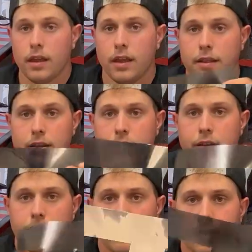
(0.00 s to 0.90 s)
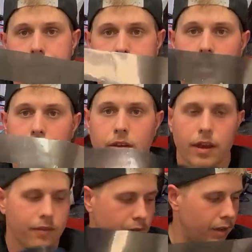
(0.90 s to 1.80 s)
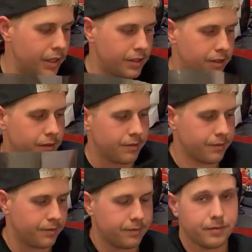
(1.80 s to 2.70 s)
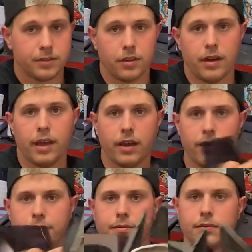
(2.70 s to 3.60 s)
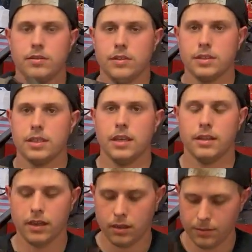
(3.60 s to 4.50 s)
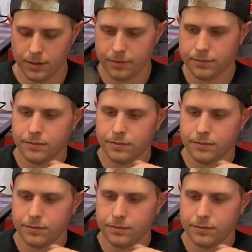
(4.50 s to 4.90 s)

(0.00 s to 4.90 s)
and there you go. Now you have a visor. So now you just take the helmet,